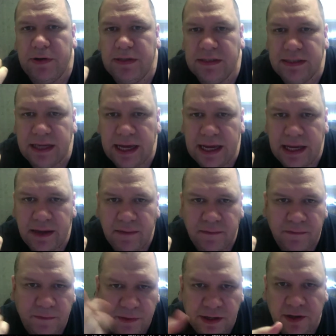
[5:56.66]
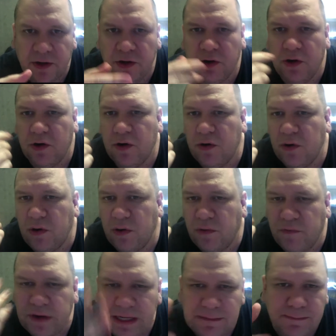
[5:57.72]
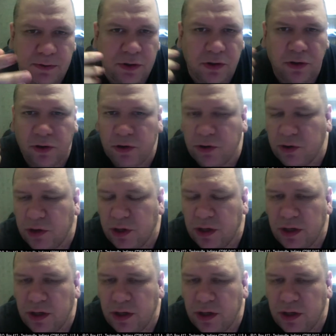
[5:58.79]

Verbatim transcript: it to say Flickr or Facebook or